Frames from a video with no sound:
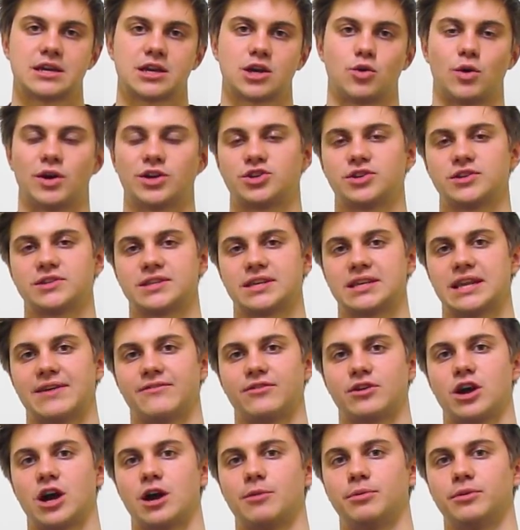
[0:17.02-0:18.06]
Questions can have
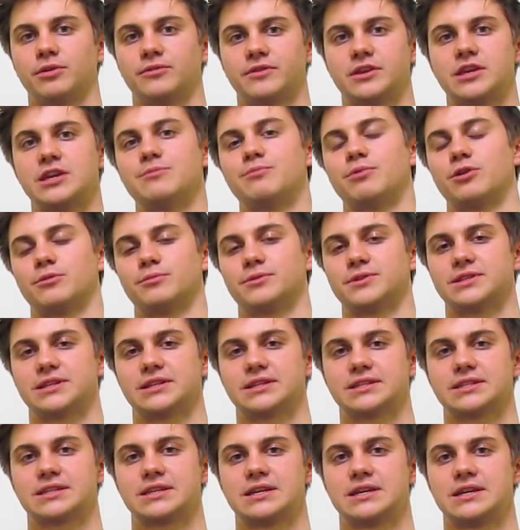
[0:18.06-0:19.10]
a couple of key
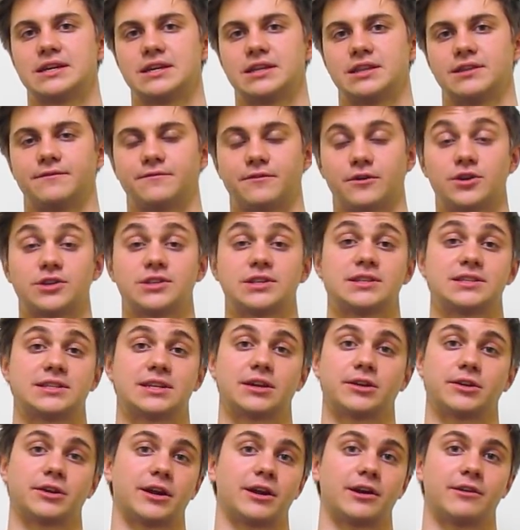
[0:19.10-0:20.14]
purposes. The first is to
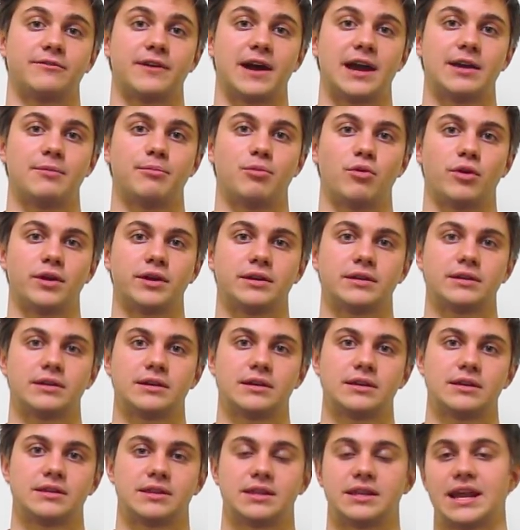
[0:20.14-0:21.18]
clarify a point,
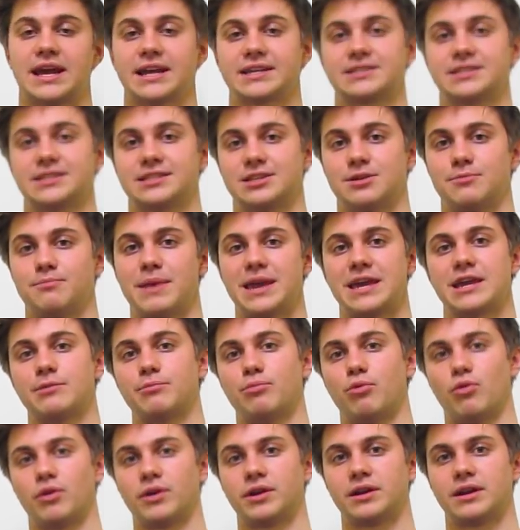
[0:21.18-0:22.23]
the next is to make a
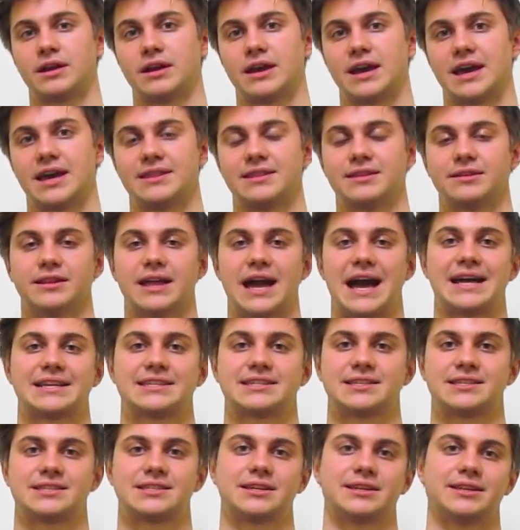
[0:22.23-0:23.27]
point, and the last
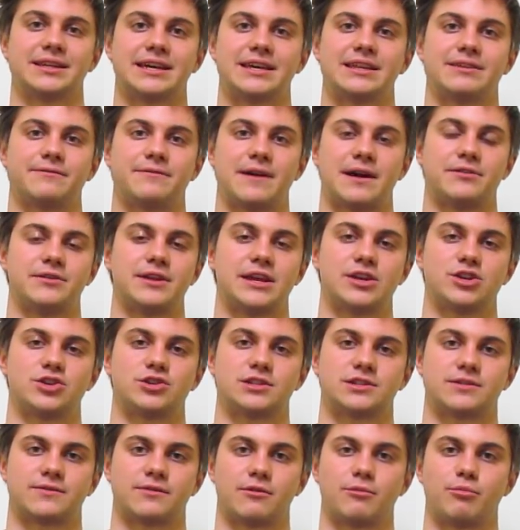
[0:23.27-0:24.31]
is to lay the
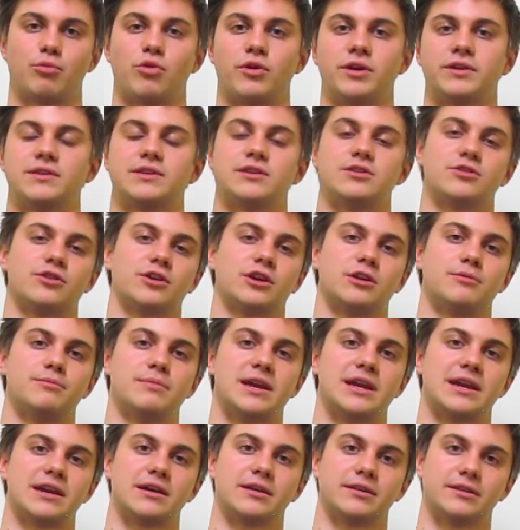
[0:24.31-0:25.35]
foundations for a point that you're going to
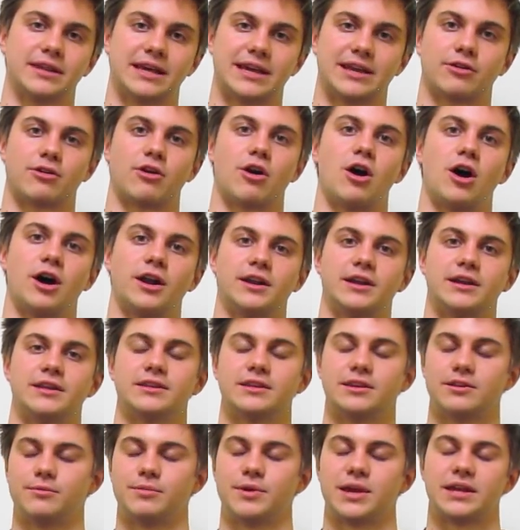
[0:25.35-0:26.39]
make later on in
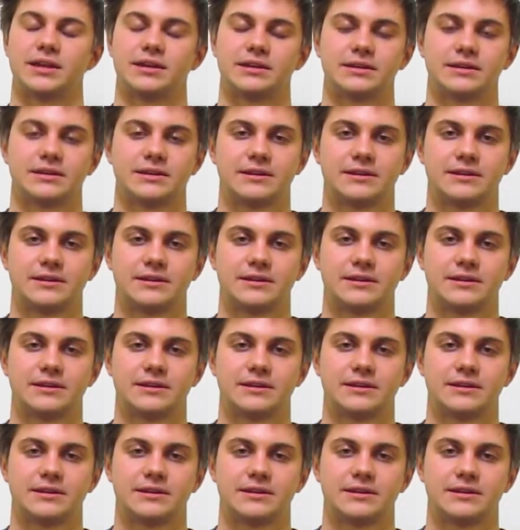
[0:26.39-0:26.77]
the debate.